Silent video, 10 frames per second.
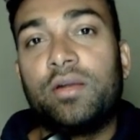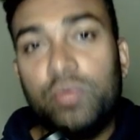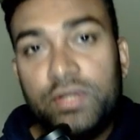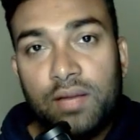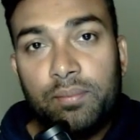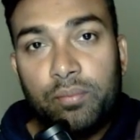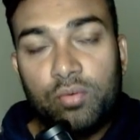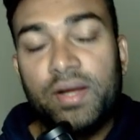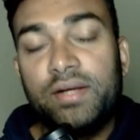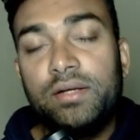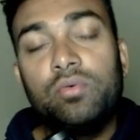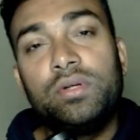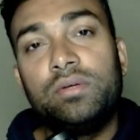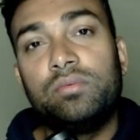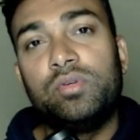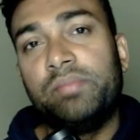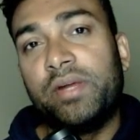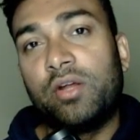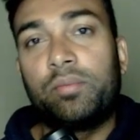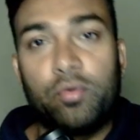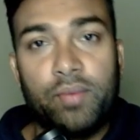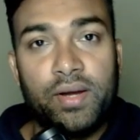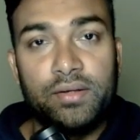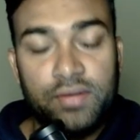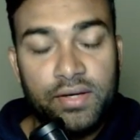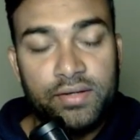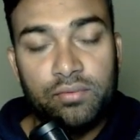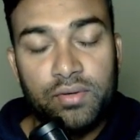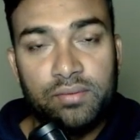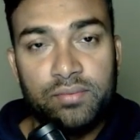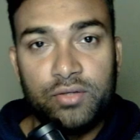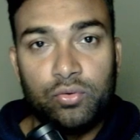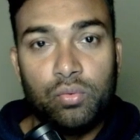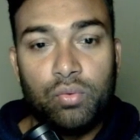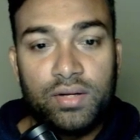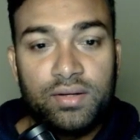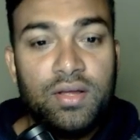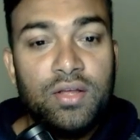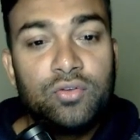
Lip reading: We can provide it, we may not provide it, anyway it will work.